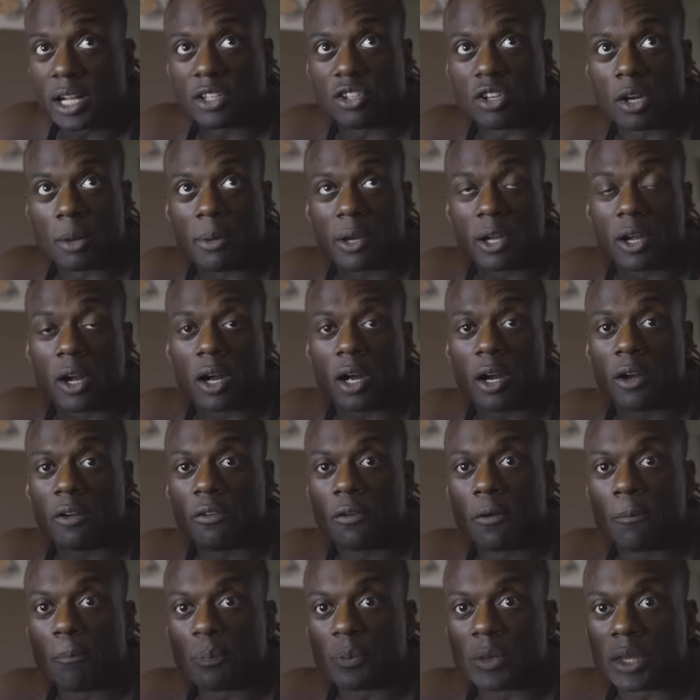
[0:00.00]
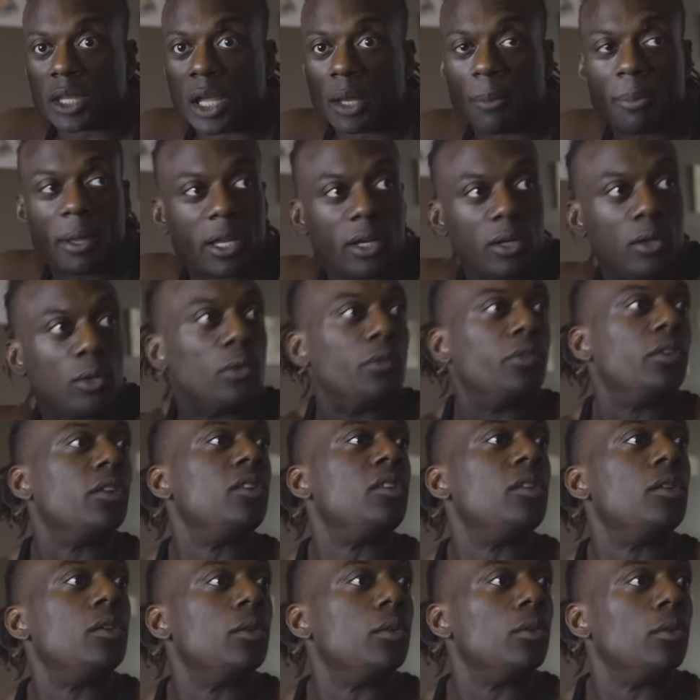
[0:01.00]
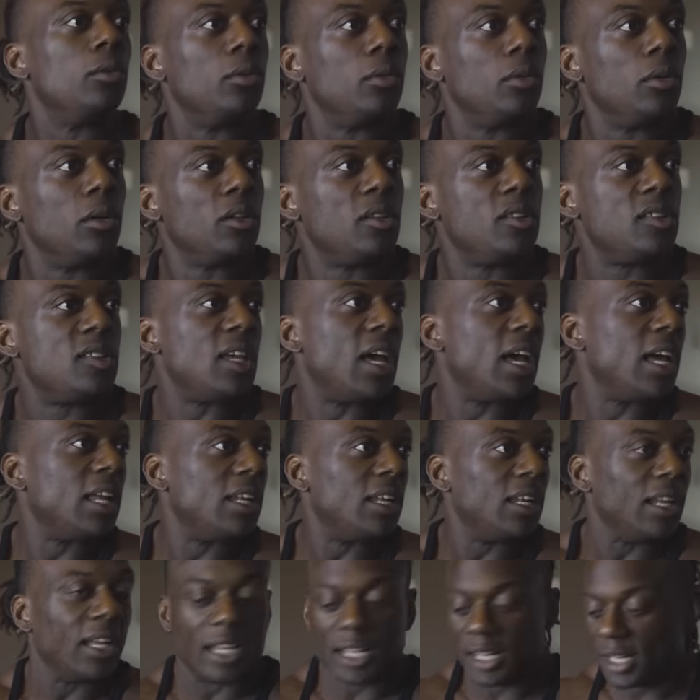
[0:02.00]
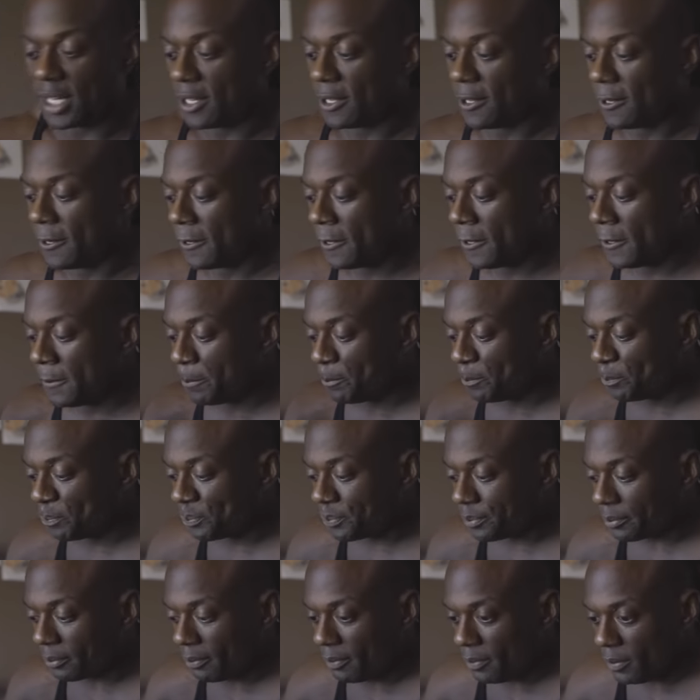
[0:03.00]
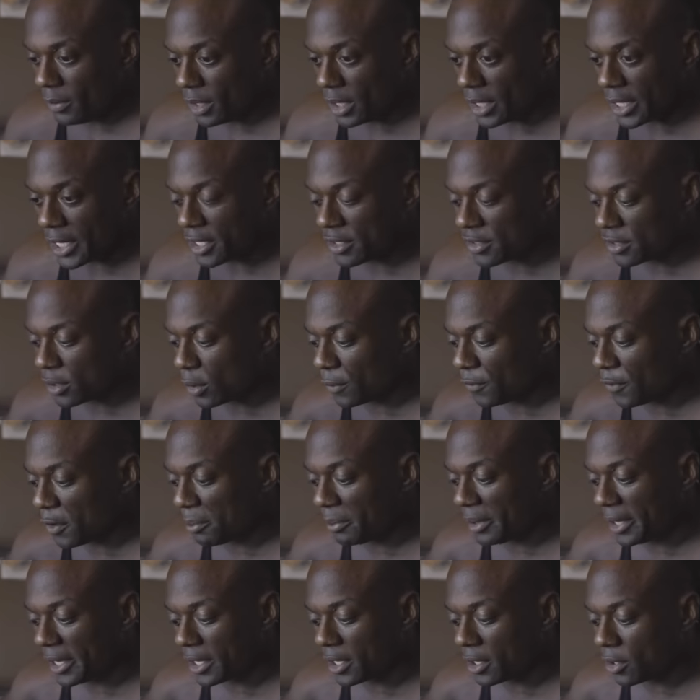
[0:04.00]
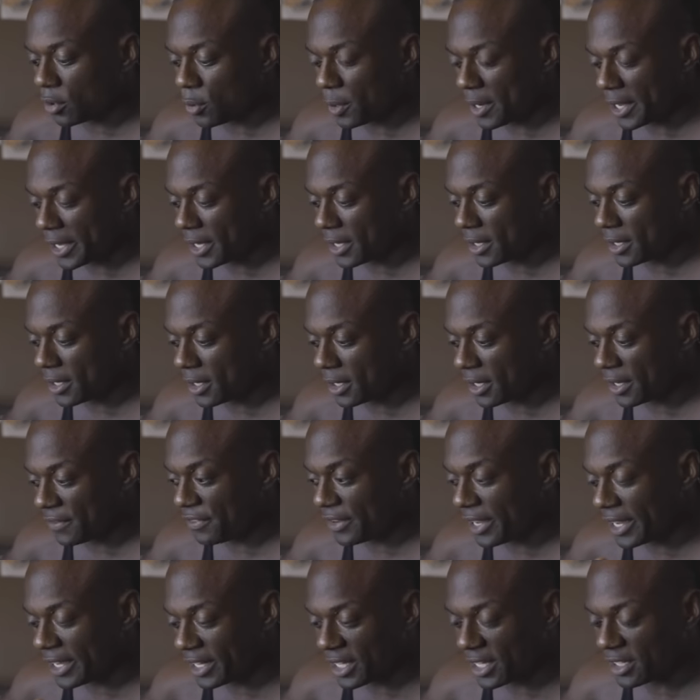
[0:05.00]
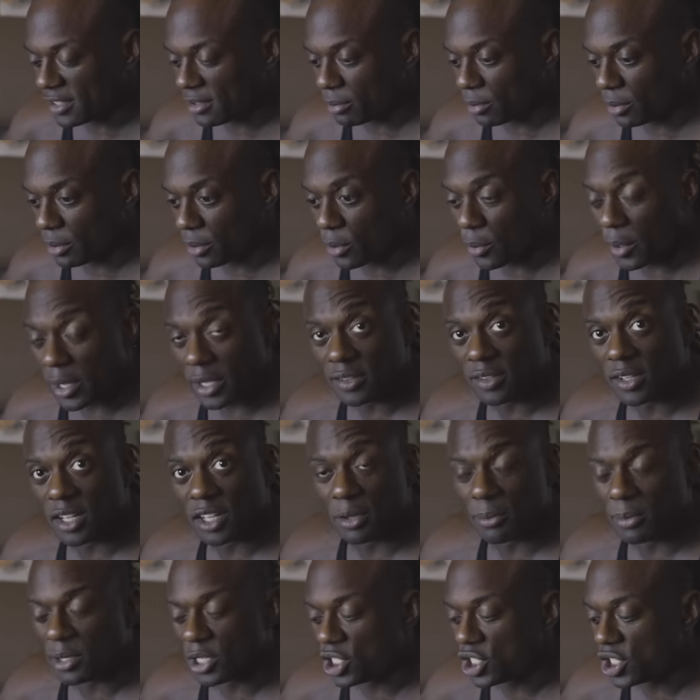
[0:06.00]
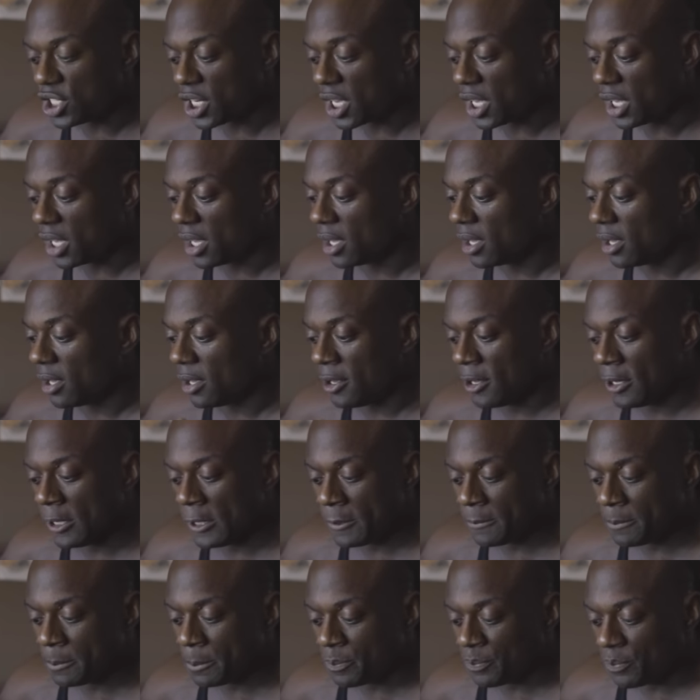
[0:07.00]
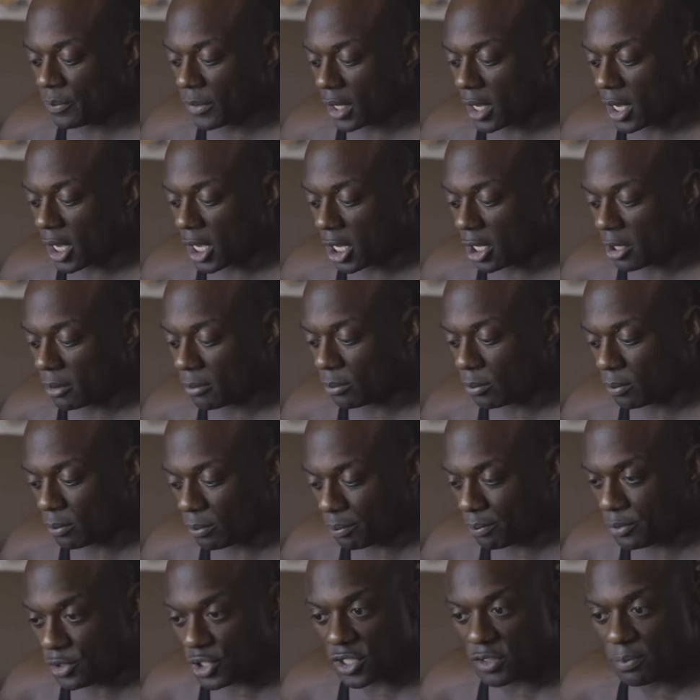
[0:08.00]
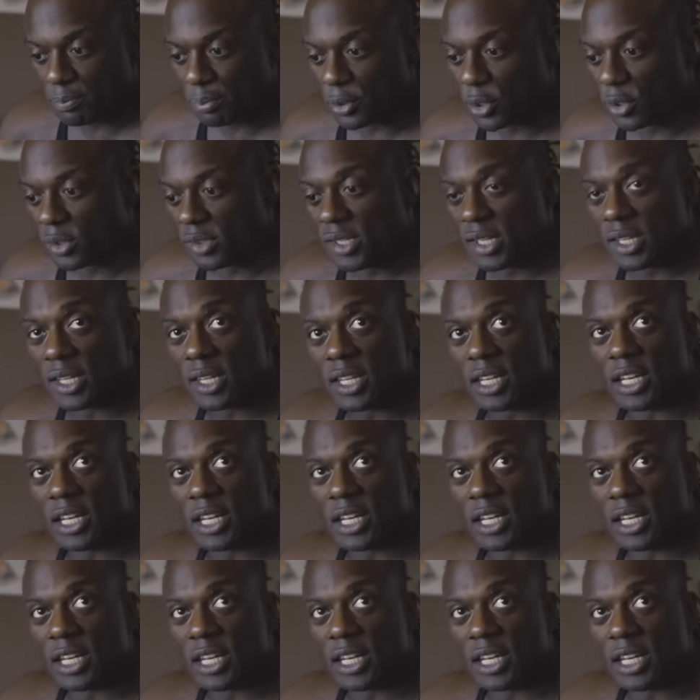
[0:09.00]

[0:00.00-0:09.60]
I dropped my car off. Now I'm heading over to set and I gotta eat. So if I'm like quick, if I get something real quick, so I don't even need a shake, um, just protein.